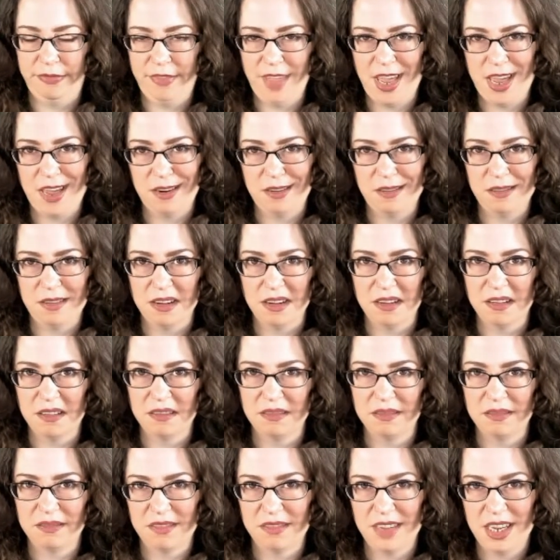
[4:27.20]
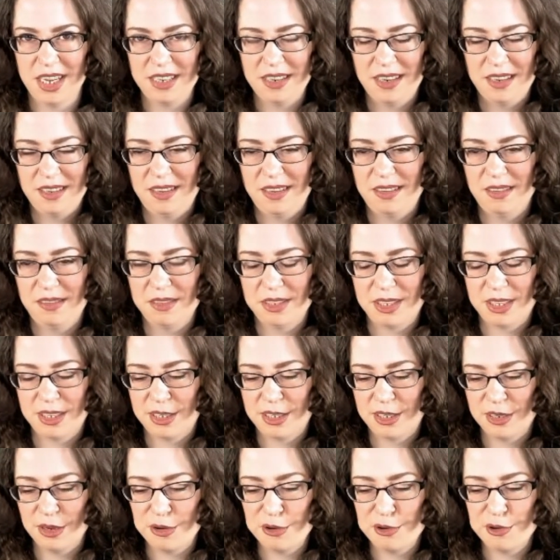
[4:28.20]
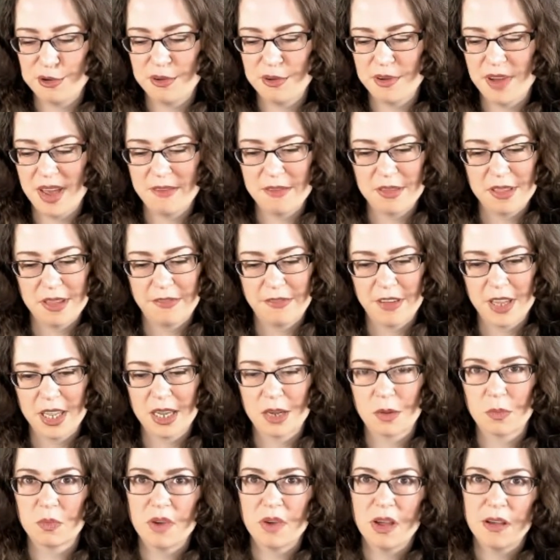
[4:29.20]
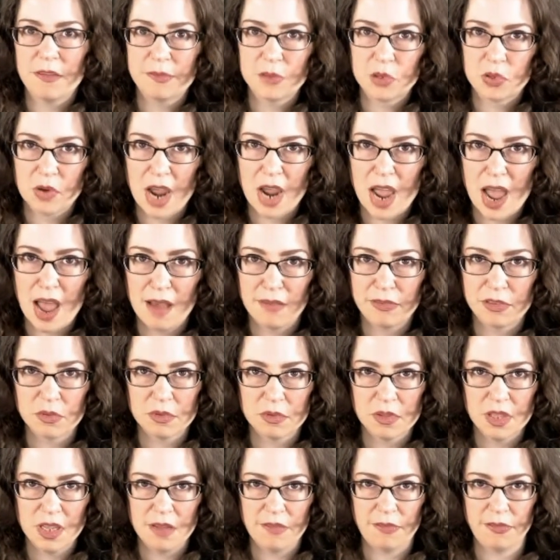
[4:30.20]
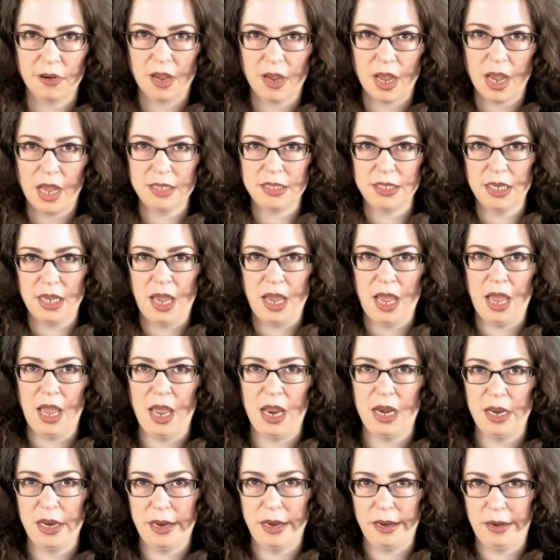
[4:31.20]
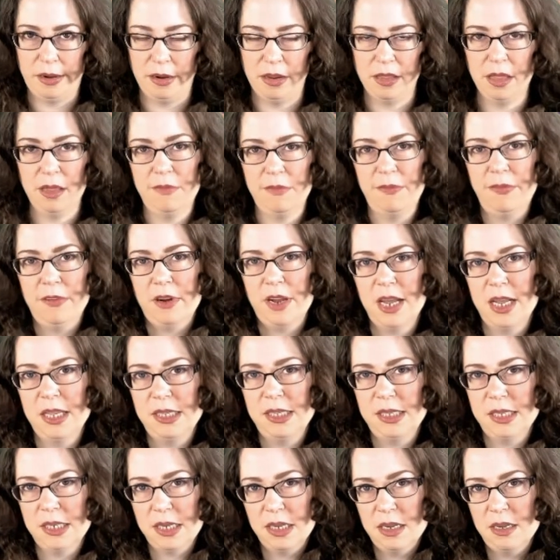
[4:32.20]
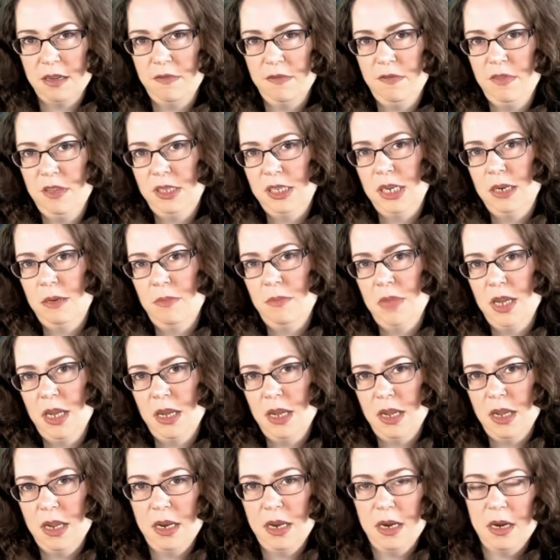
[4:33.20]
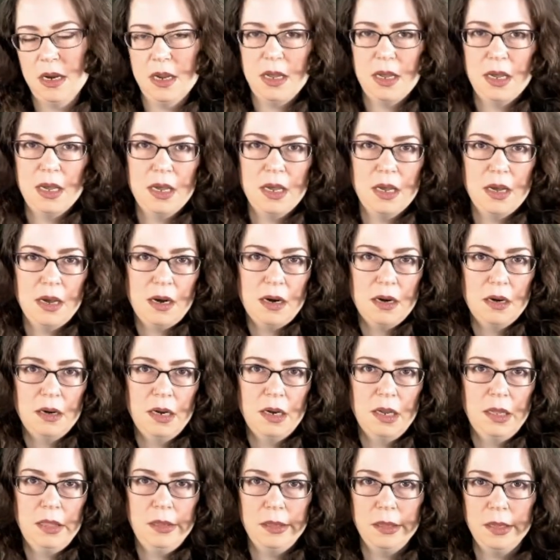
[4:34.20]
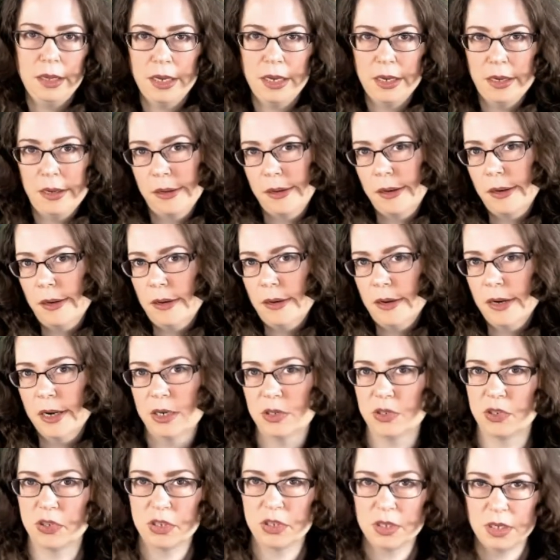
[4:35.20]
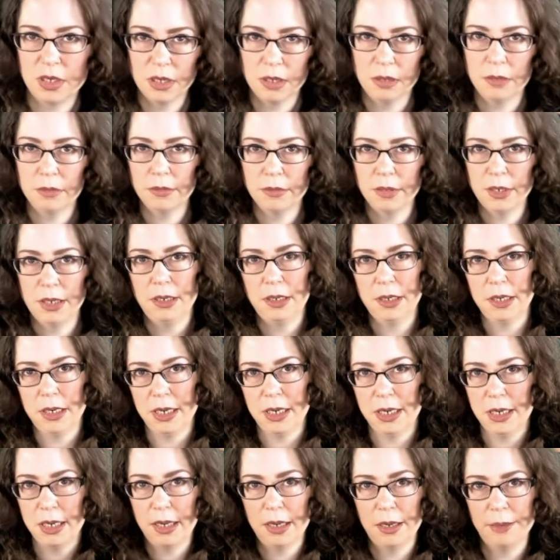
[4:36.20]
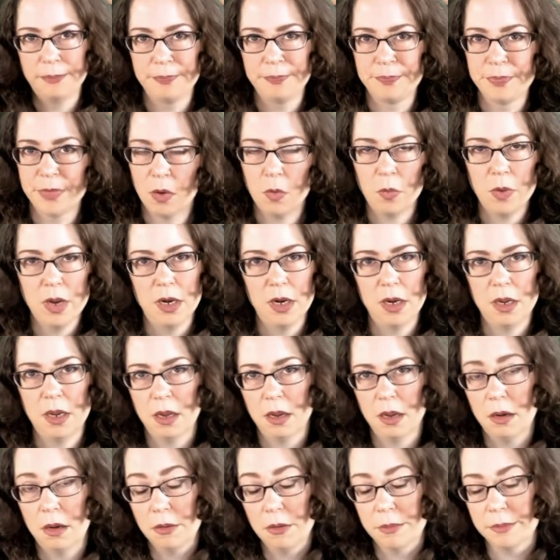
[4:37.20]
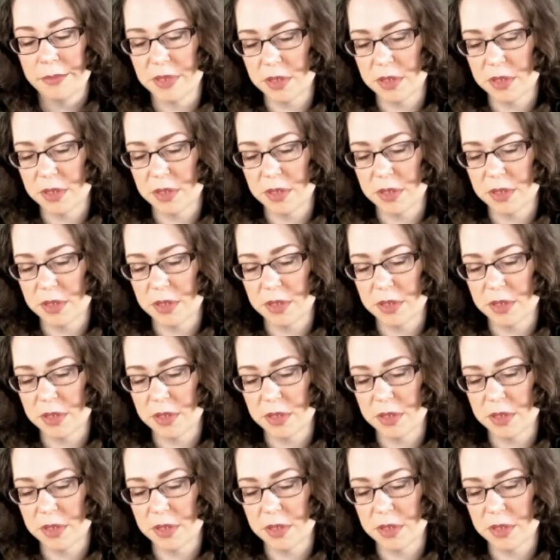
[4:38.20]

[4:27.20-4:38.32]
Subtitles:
I don't know. Everything felt like a rough draft where they forgot to add in. They forgot to give the Tin Man a heart and the lion courage, you know, and a way to get home.